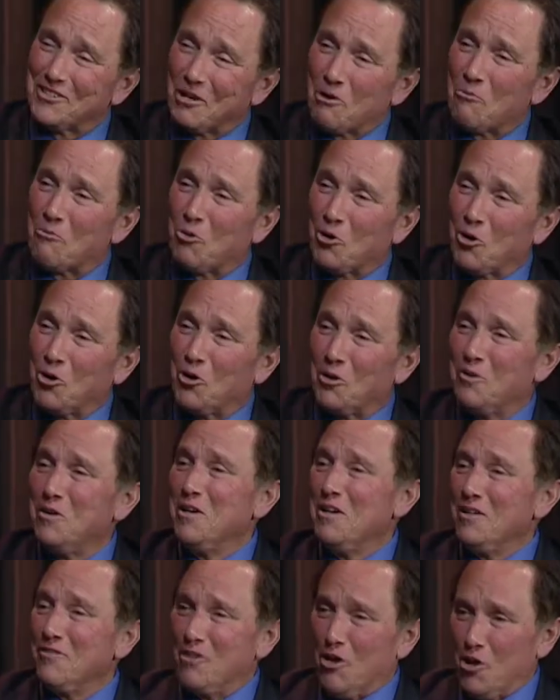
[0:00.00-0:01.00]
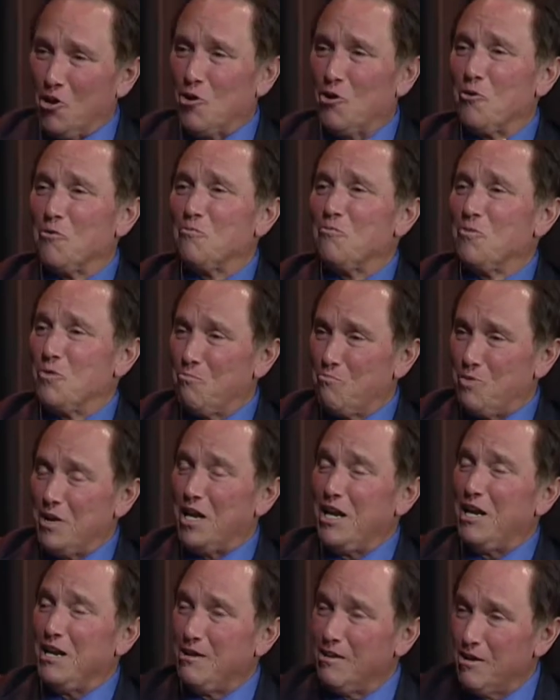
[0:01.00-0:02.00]
that were that are
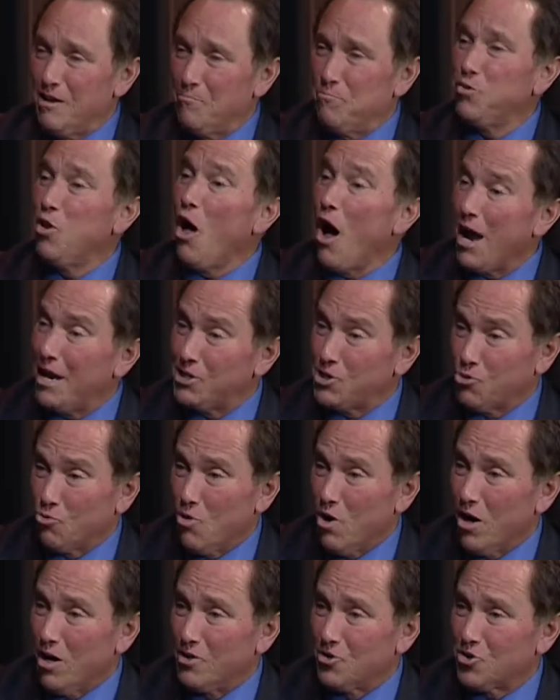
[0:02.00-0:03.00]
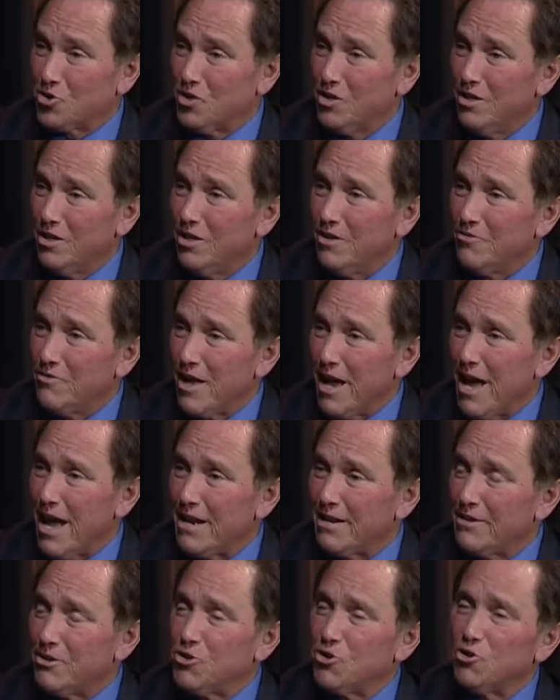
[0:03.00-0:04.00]
being applied to us
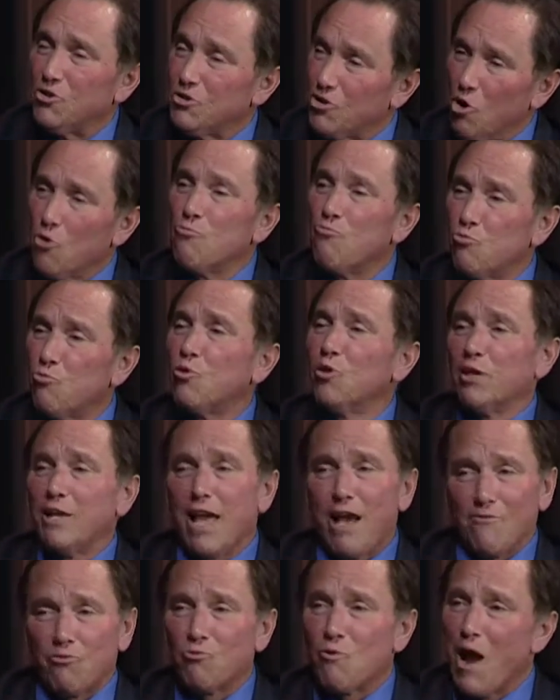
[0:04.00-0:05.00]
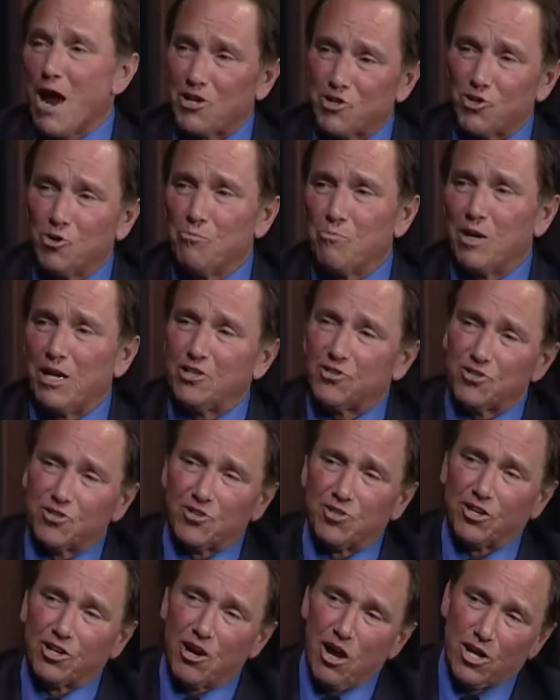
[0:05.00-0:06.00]
that don't really have a rational
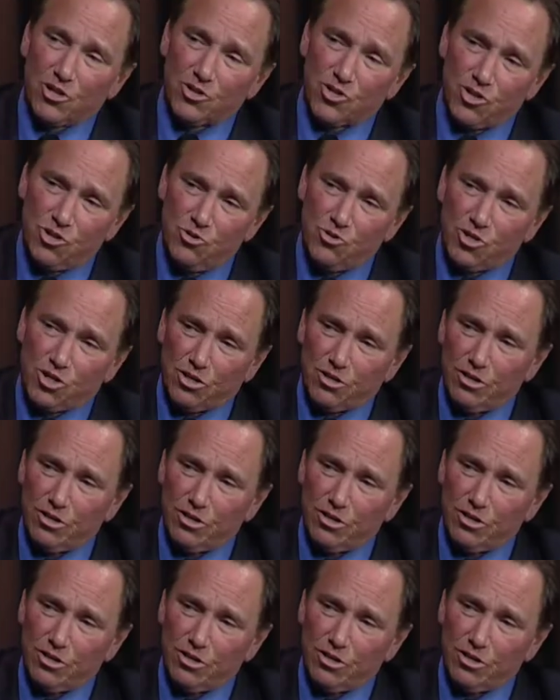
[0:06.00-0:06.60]
basis in the Constitution.